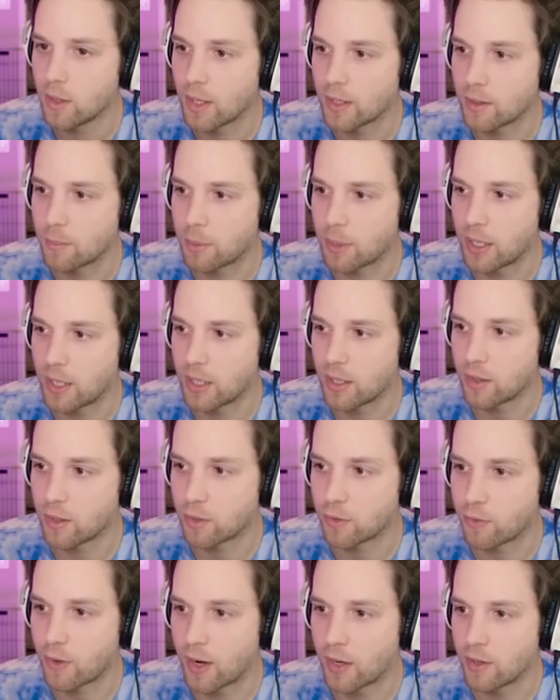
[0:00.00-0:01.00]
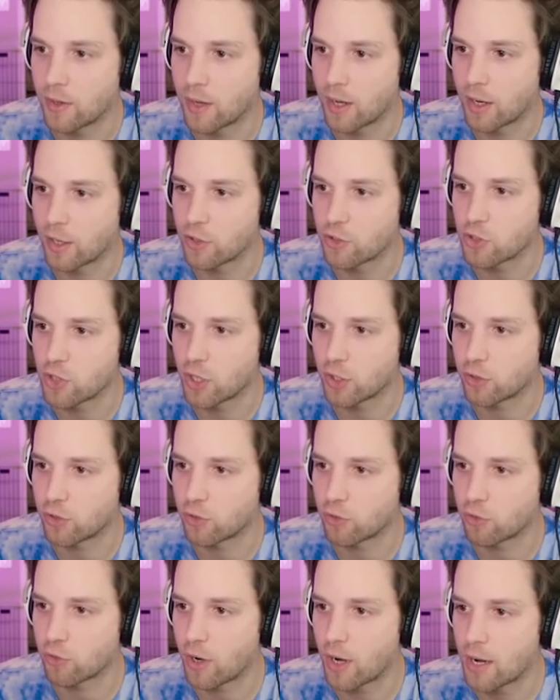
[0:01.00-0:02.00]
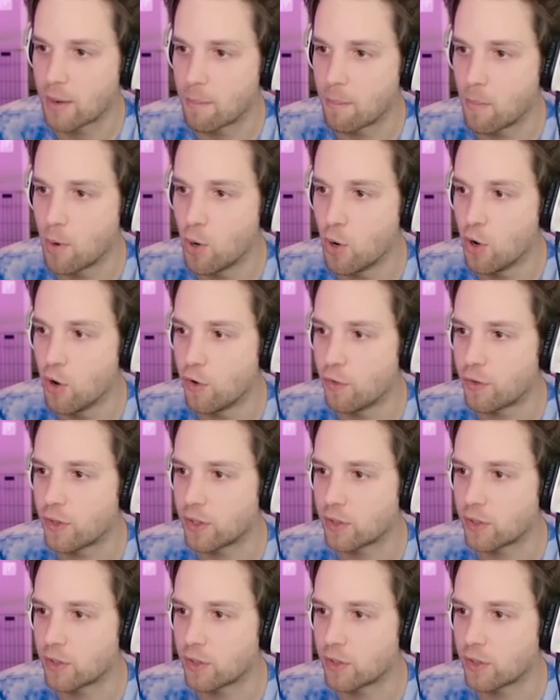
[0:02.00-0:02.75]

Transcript: At the beginning of this fight, you gotta just straight move,